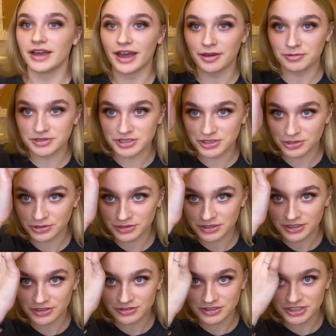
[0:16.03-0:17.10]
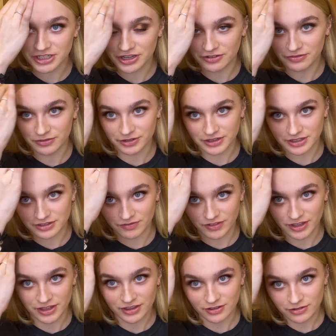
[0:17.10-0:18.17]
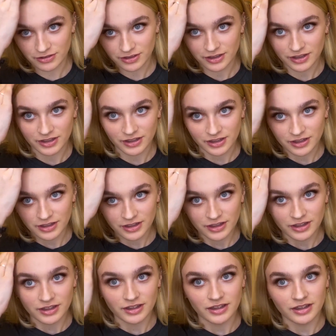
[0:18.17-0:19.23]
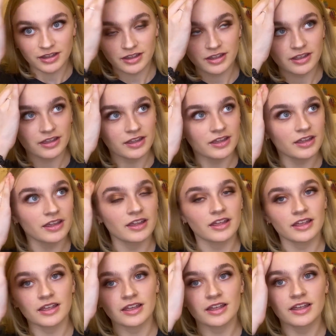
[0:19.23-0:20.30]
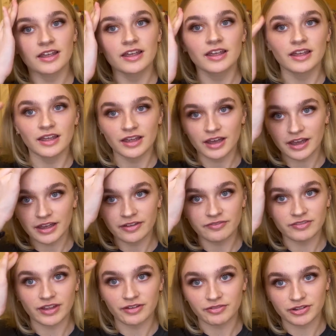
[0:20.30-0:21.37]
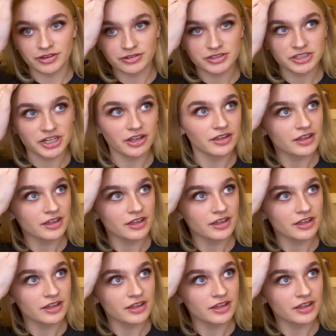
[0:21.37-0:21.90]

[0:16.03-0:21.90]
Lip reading: Emily is using edge control gel, which is incorrect. Use regular gel for fine straight hair.